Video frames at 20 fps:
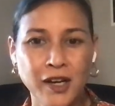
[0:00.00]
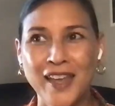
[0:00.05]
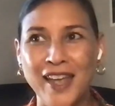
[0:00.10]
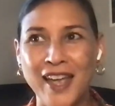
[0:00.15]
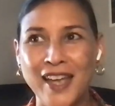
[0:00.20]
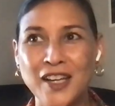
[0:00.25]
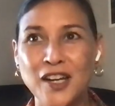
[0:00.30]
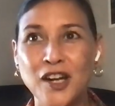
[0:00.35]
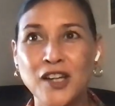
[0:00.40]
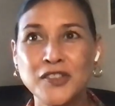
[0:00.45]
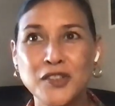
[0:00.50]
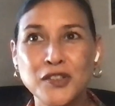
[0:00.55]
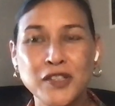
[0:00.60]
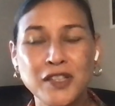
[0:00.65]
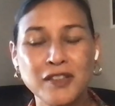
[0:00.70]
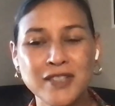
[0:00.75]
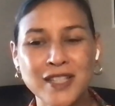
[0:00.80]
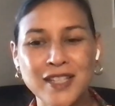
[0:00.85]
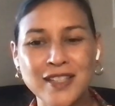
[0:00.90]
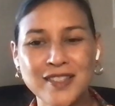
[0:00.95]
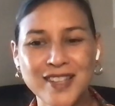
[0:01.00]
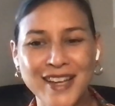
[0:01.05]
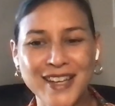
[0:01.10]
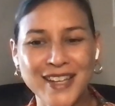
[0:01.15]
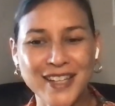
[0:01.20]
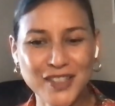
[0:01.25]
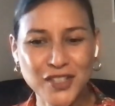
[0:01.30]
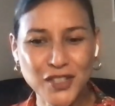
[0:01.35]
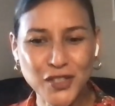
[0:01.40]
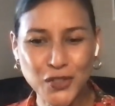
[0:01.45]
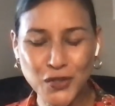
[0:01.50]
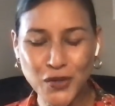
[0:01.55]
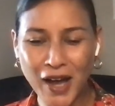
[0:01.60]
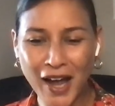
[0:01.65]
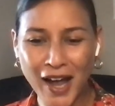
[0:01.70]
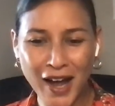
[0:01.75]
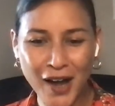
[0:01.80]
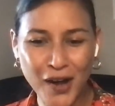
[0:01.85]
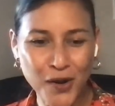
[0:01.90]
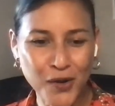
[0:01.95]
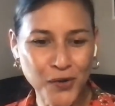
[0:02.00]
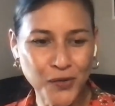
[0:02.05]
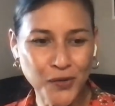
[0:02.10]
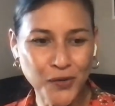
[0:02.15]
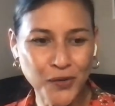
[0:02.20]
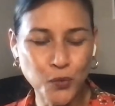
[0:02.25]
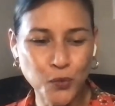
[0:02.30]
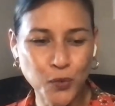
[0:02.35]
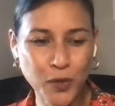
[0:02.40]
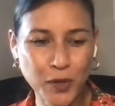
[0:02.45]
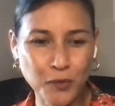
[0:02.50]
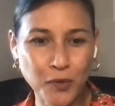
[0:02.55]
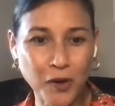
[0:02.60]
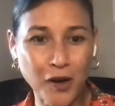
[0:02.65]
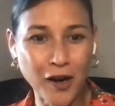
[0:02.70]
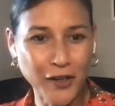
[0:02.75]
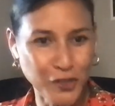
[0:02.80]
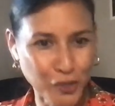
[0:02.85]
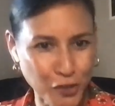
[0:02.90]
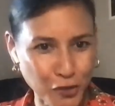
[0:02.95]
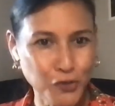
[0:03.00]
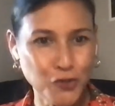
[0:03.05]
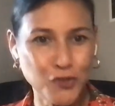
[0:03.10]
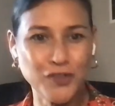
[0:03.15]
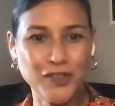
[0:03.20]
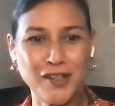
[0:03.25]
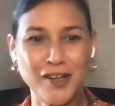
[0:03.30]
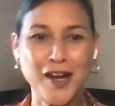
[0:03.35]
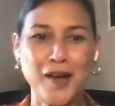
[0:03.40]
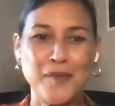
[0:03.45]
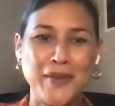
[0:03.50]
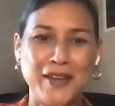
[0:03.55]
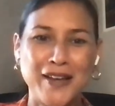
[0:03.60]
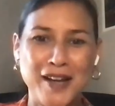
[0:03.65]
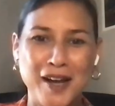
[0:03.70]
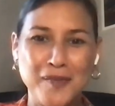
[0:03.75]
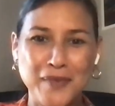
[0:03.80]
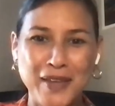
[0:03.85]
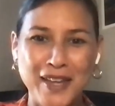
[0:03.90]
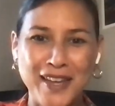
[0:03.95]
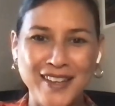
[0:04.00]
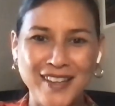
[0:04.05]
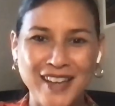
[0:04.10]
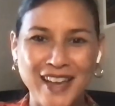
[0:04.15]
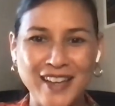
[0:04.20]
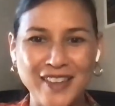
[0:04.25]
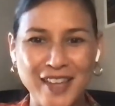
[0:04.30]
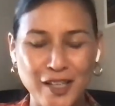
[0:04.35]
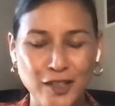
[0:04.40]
And it also gives insight into how when our children are up and coming and they